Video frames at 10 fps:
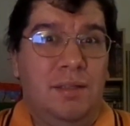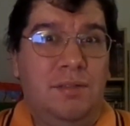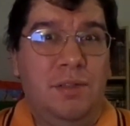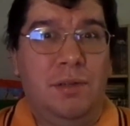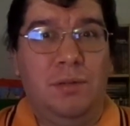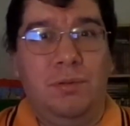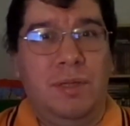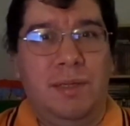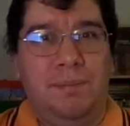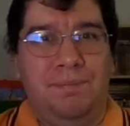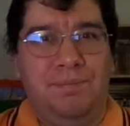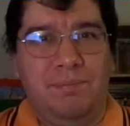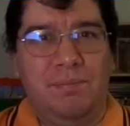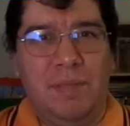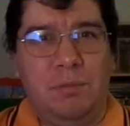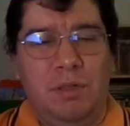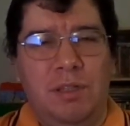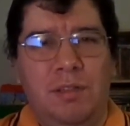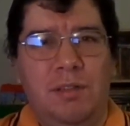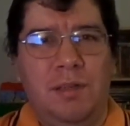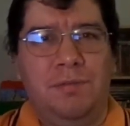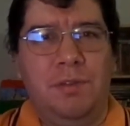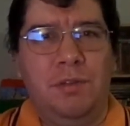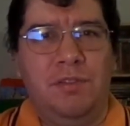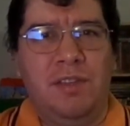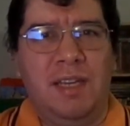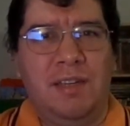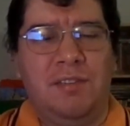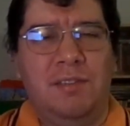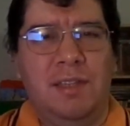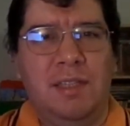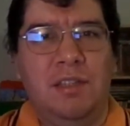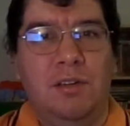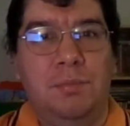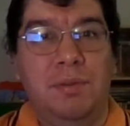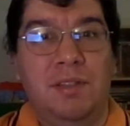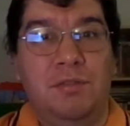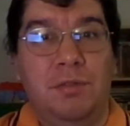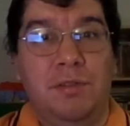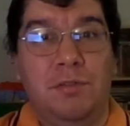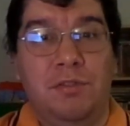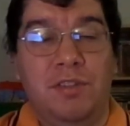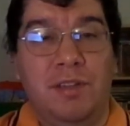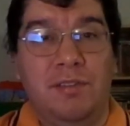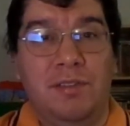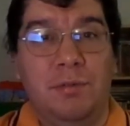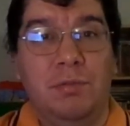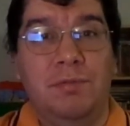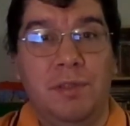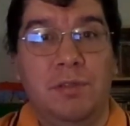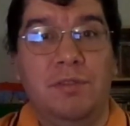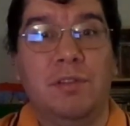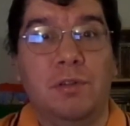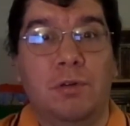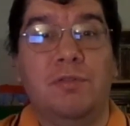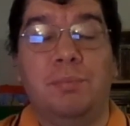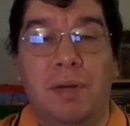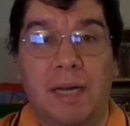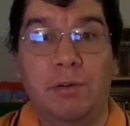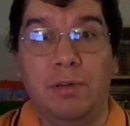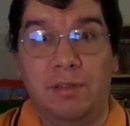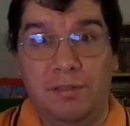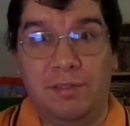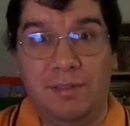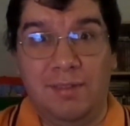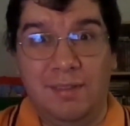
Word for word: Until one of the nephews had accidentally opened the treasure chest, and it reveals a ghost pirate.